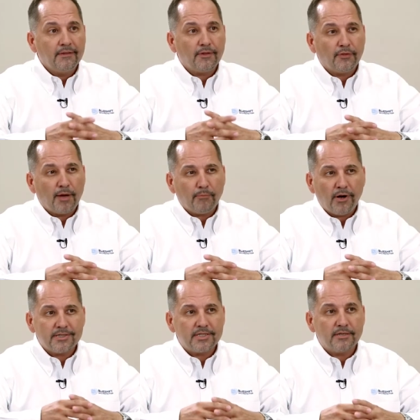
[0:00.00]
The thought
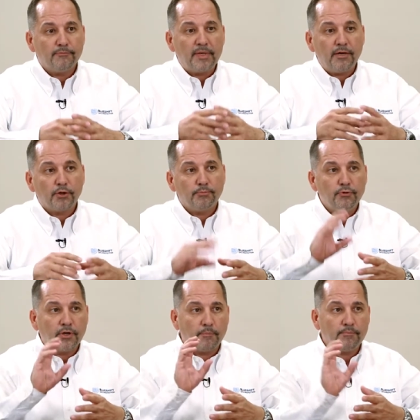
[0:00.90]
process of being able to
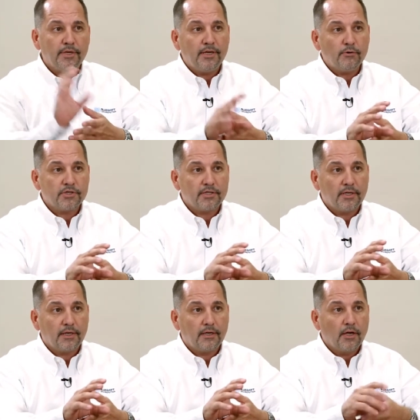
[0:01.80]
put a
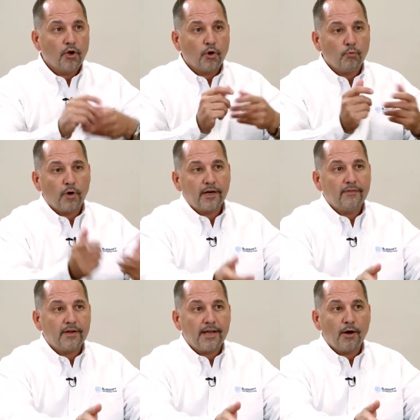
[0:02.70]
POC, run it
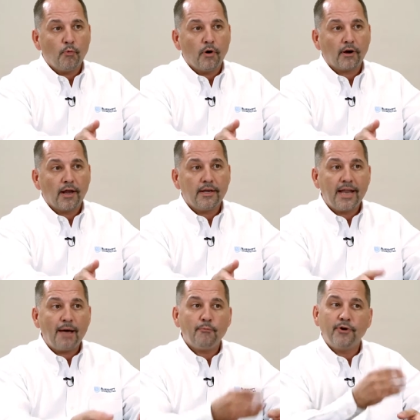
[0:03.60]
in the network,
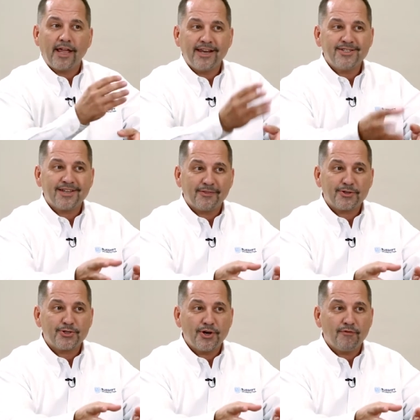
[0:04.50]
not put agents on
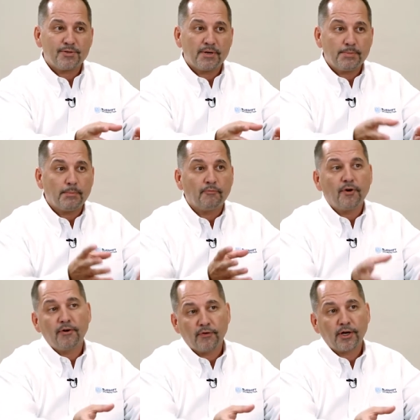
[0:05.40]
the servers makes people
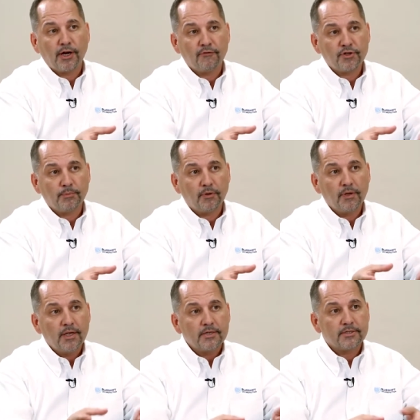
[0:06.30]
very, very comfortable.
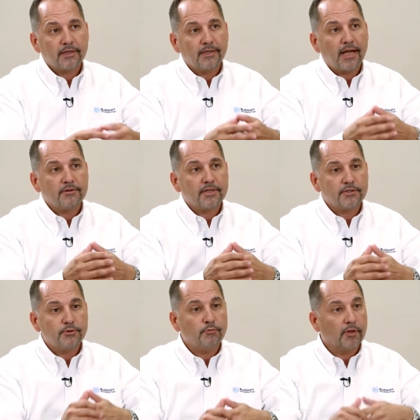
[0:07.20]
So that allows
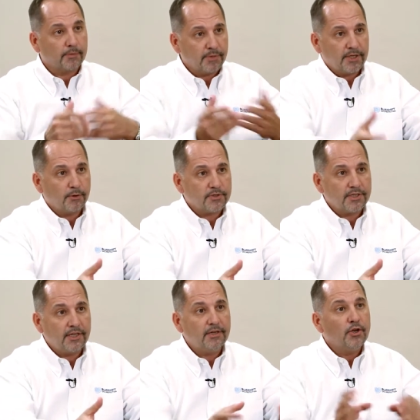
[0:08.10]
us to run the
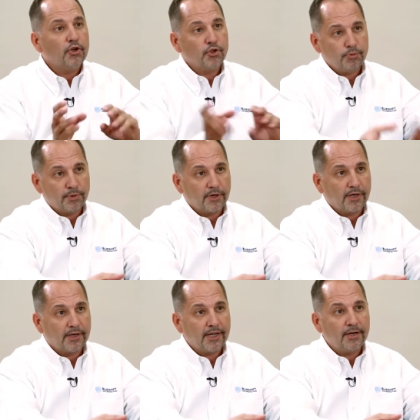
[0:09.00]
POC, you
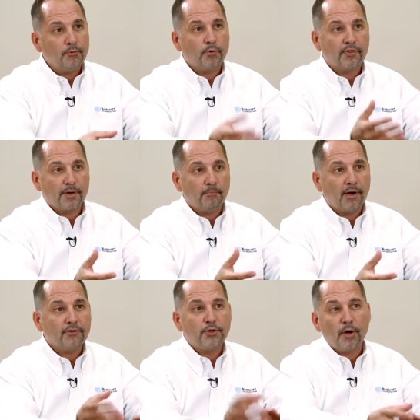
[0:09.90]
burn it in, within a
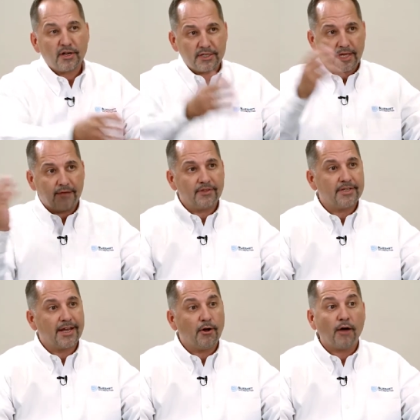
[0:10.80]
month you actually have the
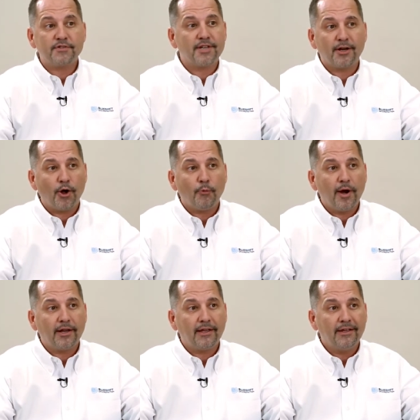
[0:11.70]
data offsite
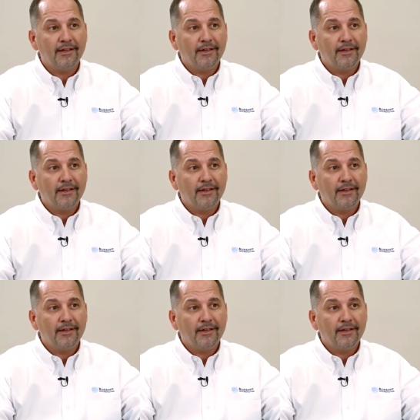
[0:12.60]
already.